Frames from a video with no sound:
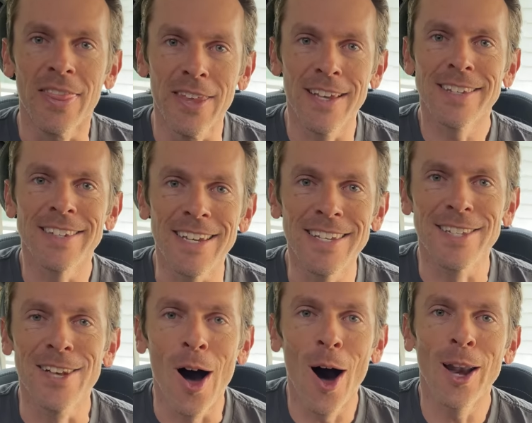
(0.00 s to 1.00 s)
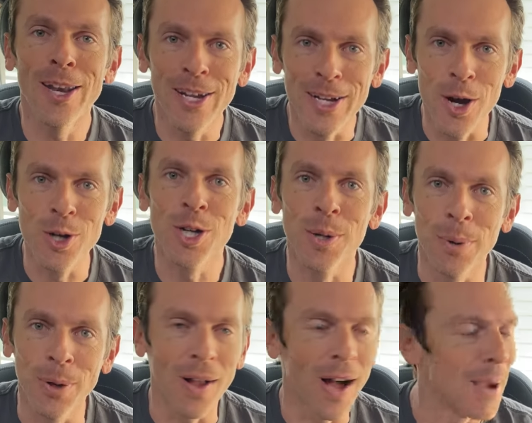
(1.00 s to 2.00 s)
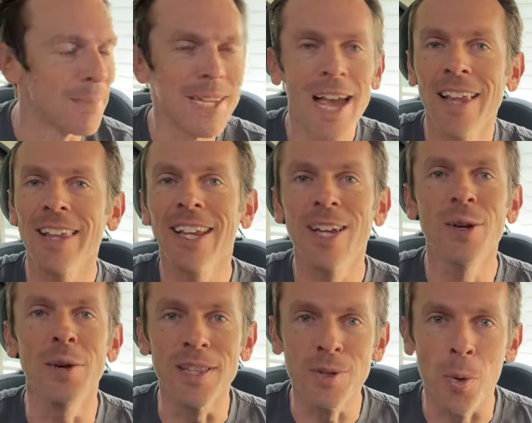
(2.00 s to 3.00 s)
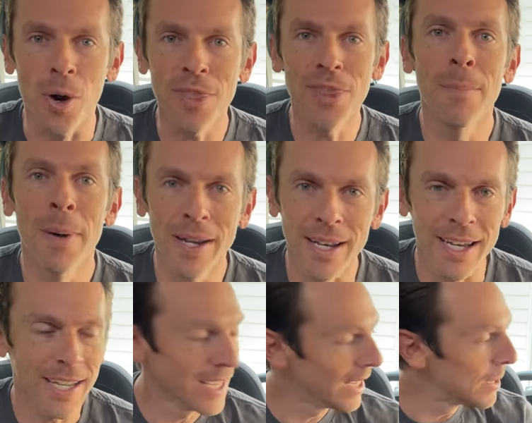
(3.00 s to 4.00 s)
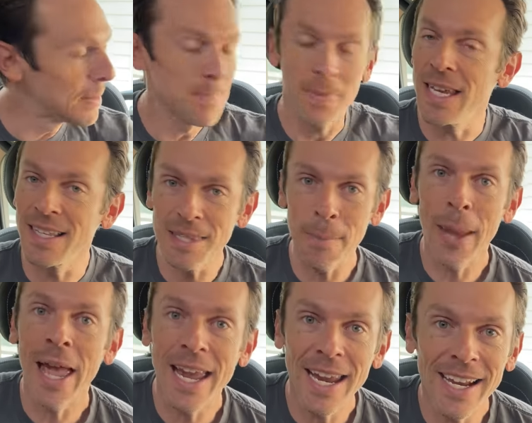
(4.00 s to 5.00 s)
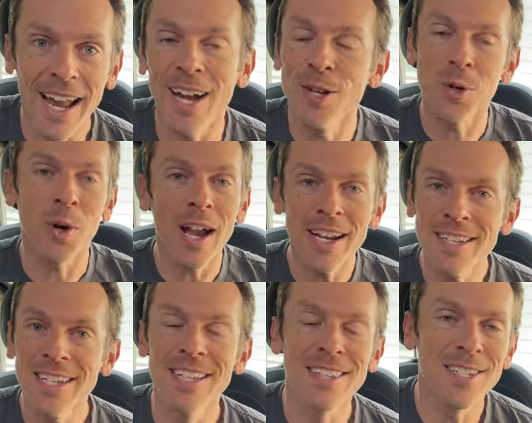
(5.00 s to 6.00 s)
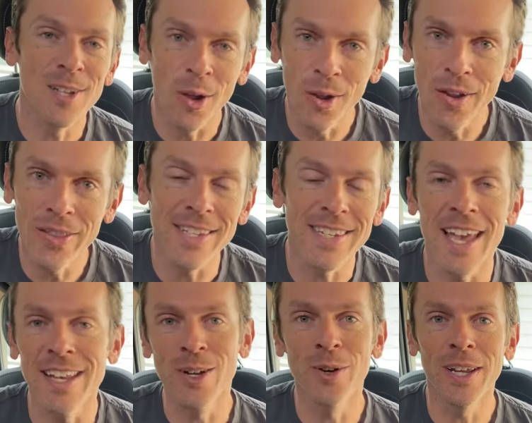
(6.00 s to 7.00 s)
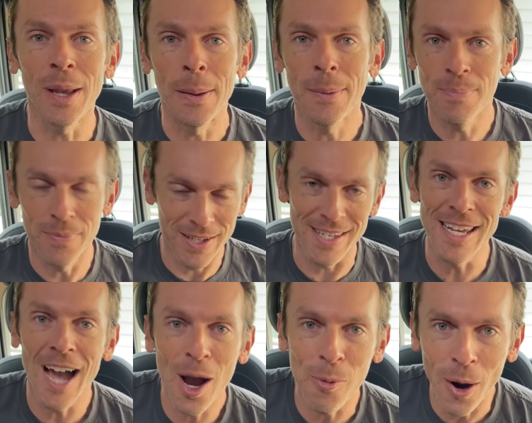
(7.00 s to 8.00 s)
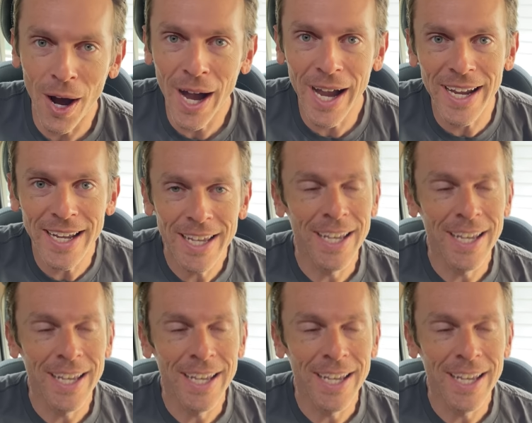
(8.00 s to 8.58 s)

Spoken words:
This is non-negotiable. I'm telling you, it's worth the money. It's a pain. I tried to install this head unit DIY.